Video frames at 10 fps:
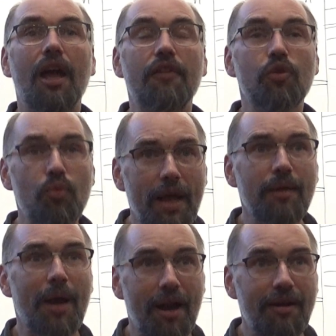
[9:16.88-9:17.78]
If you
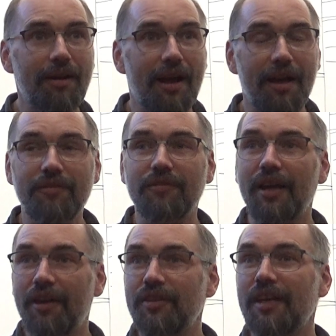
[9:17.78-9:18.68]
write a paragraph
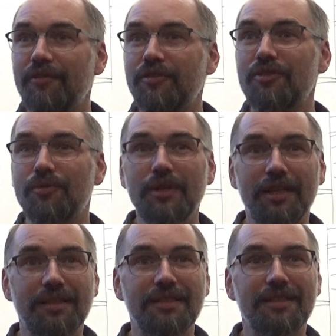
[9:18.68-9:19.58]
every day for 2
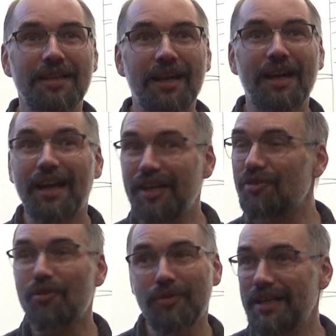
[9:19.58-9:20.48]
weeks,
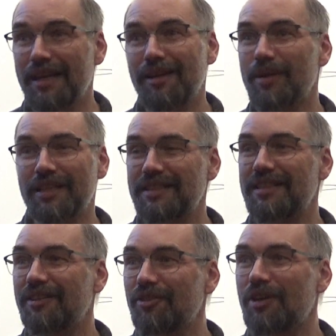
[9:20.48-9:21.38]
you don't need anybody to
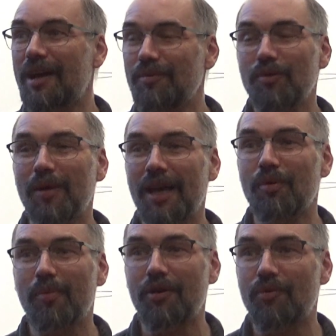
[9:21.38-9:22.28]
tell you that you
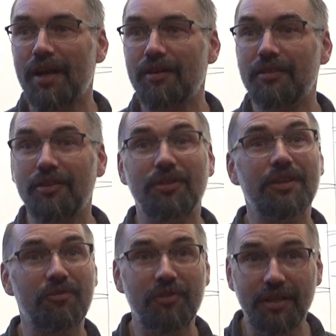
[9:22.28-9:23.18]
became a better writer. You
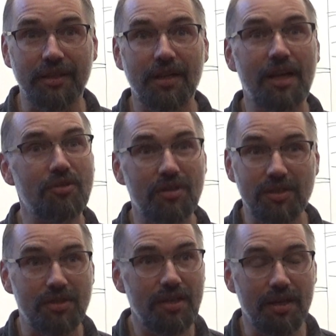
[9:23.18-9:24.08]
can feel it, and you
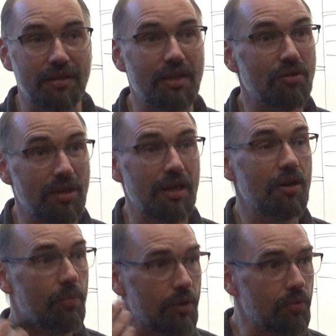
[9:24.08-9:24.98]
can see it, and you can
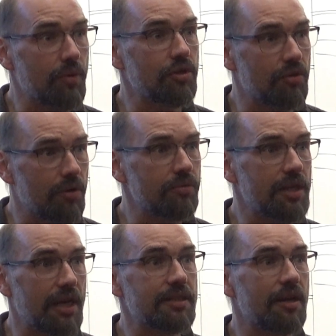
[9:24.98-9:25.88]
hear it when you read your own
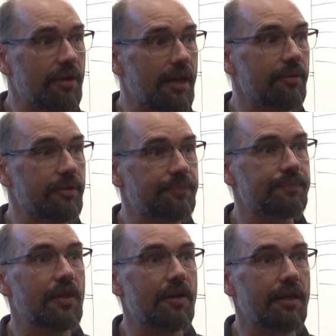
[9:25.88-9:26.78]
text out loud.
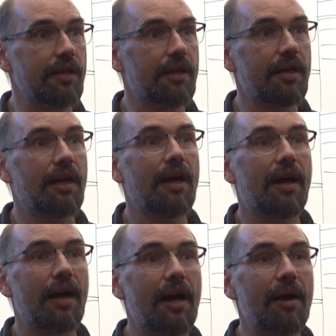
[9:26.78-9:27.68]
Right?
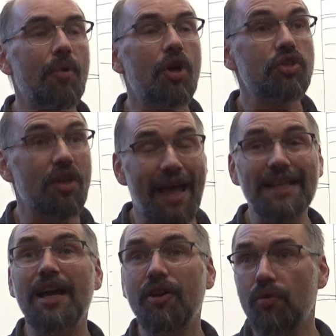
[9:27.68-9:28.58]
So
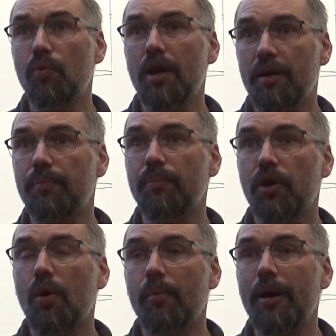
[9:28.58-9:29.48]
that's how you want to
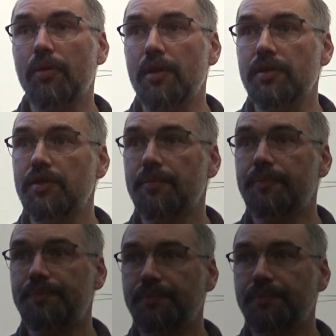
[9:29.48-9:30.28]
go about this.